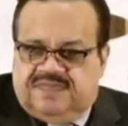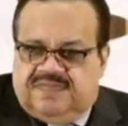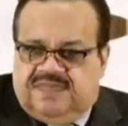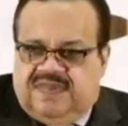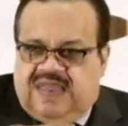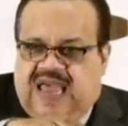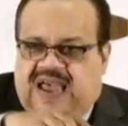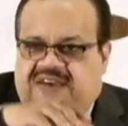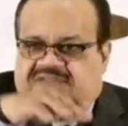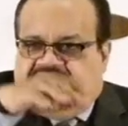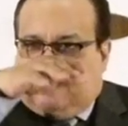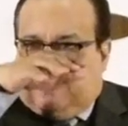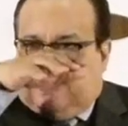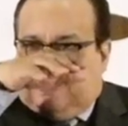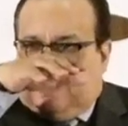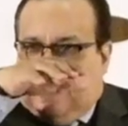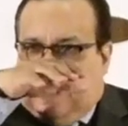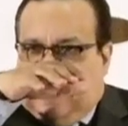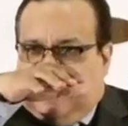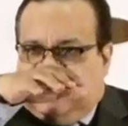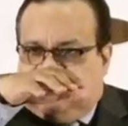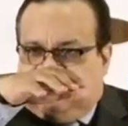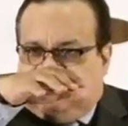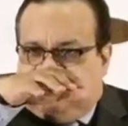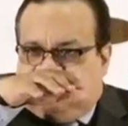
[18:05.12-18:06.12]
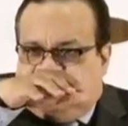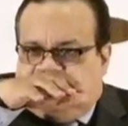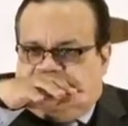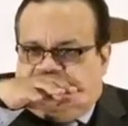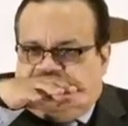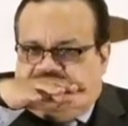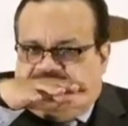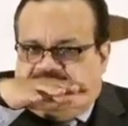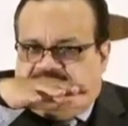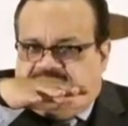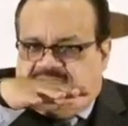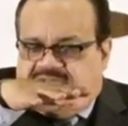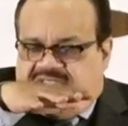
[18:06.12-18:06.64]
After God
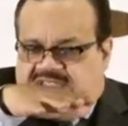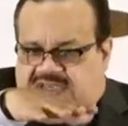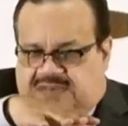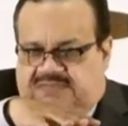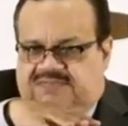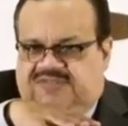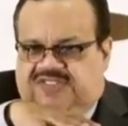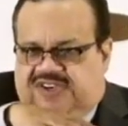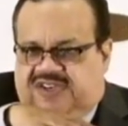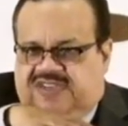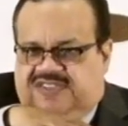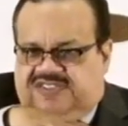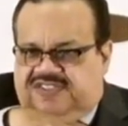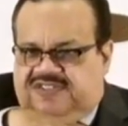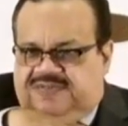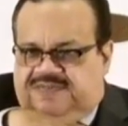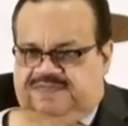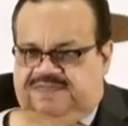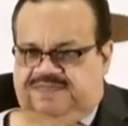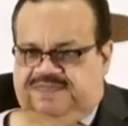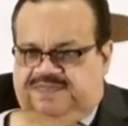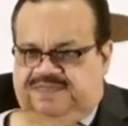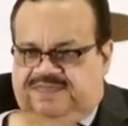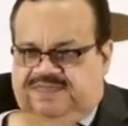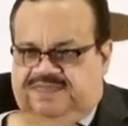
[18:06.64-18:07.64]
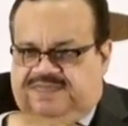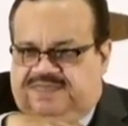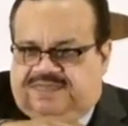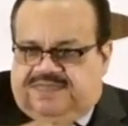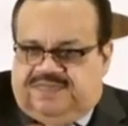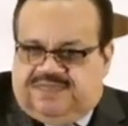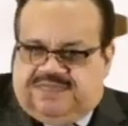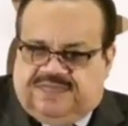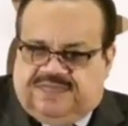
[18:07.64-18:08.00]
comes us. Amen.